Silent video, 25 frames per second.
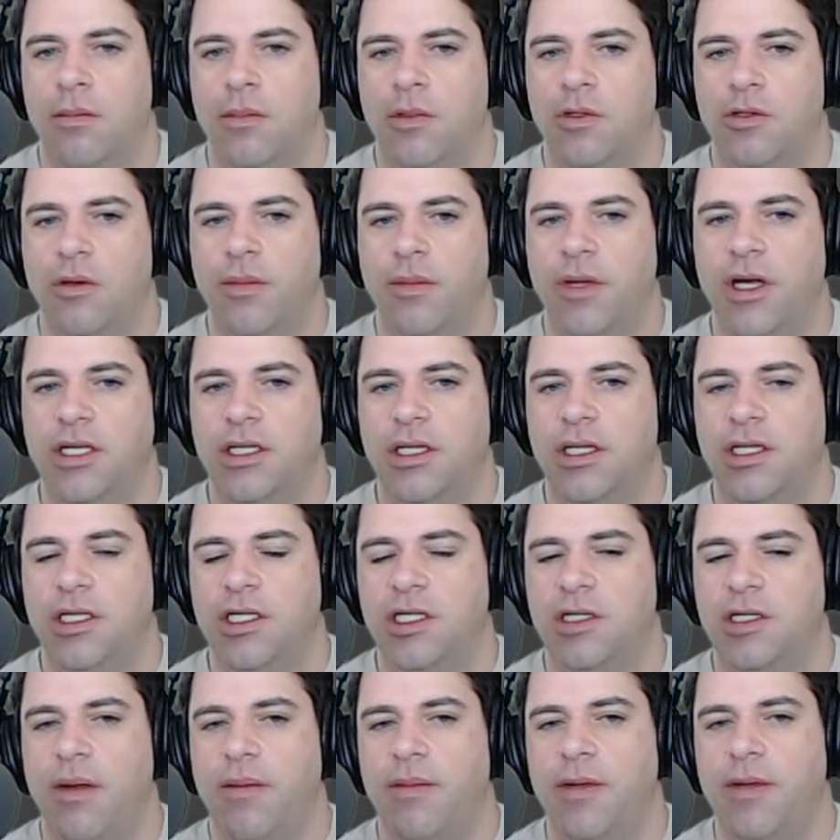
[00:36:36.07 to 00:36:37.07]
So I'm guessing this
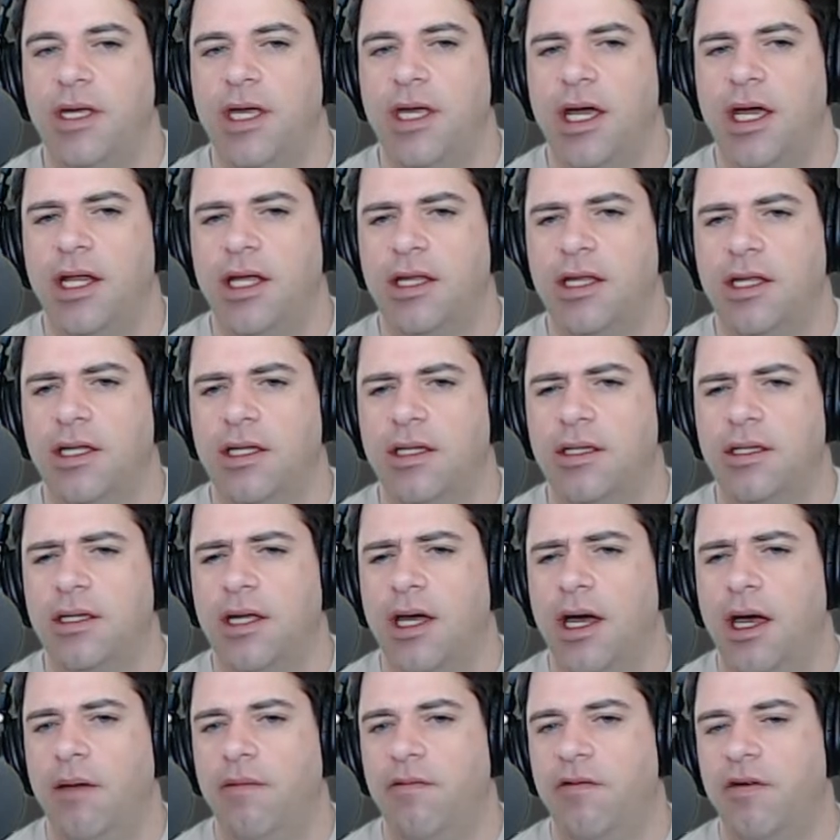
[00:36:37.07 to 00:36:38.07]
is maybe getting the
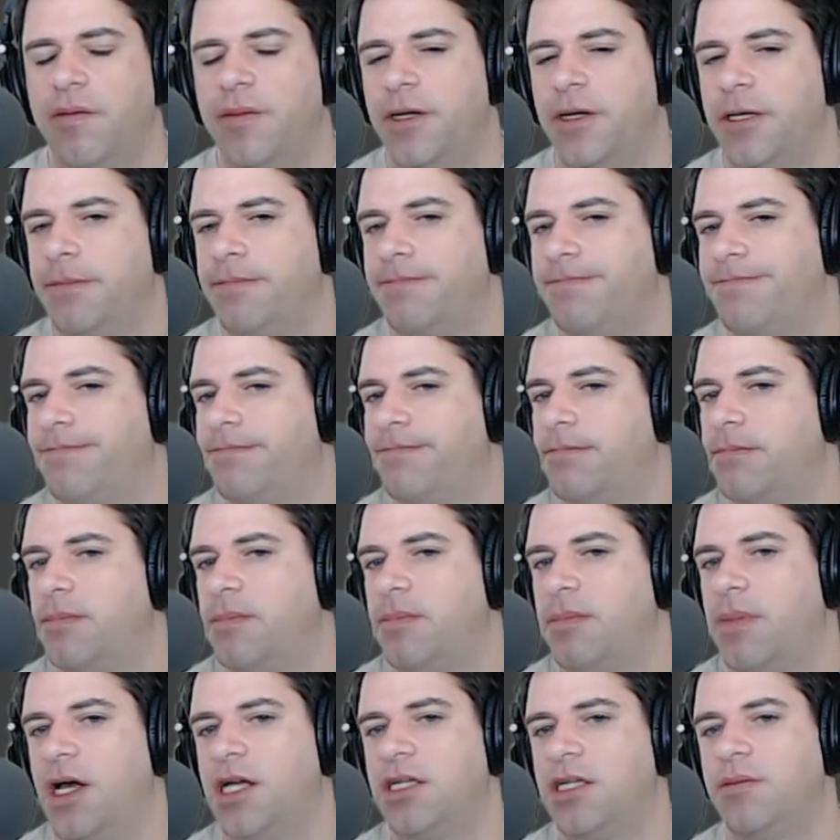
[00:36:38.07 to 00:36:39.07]
time from
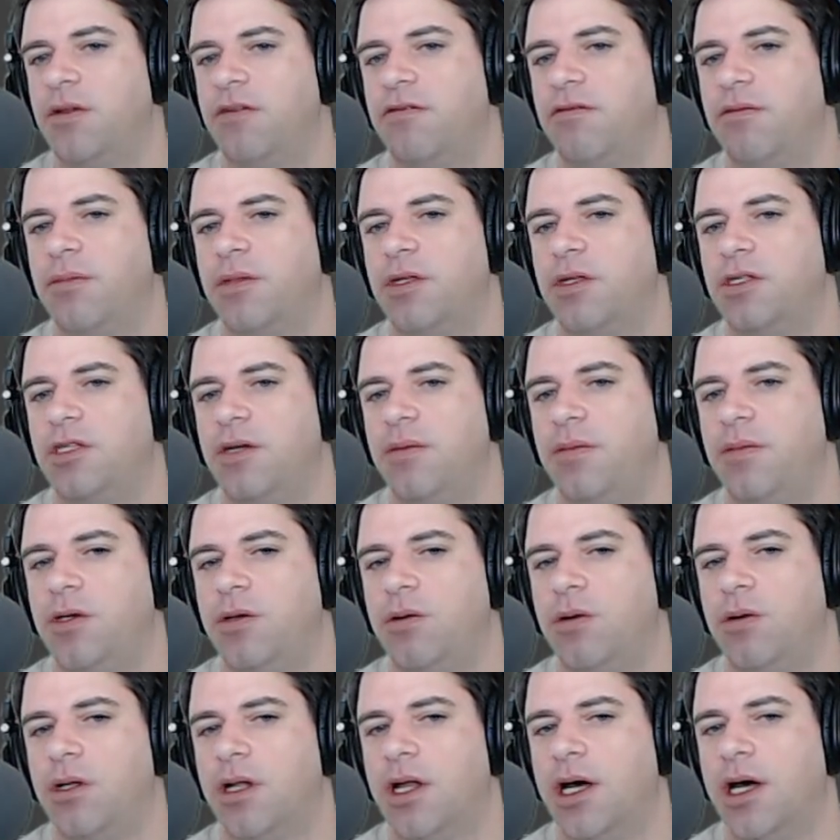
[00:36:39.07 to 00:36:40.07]
possibly from the
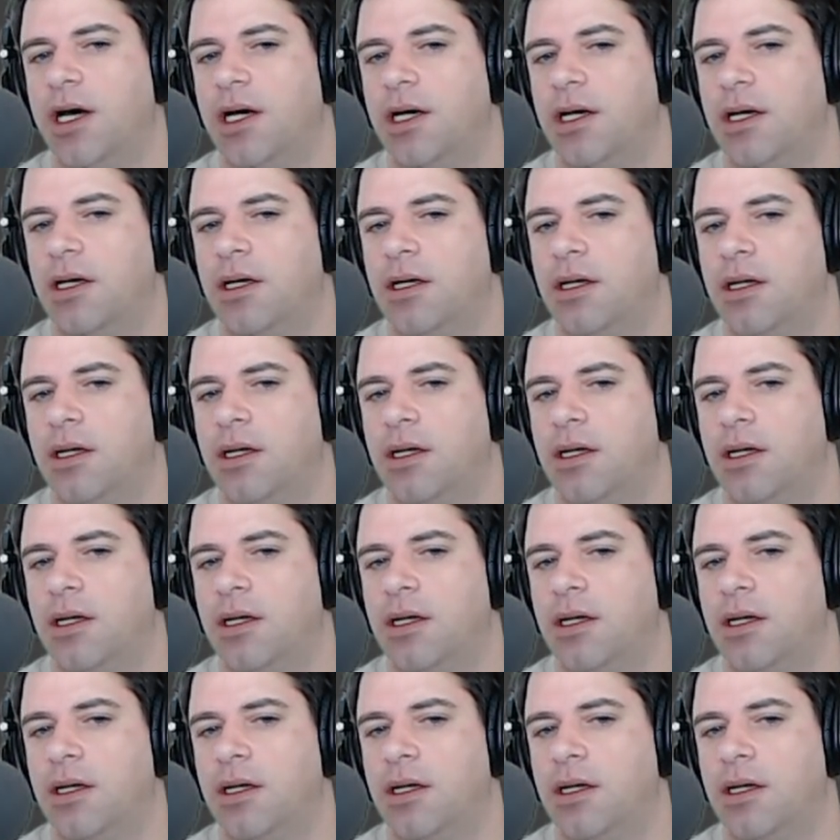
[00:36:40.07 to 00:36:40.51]
GPU clock.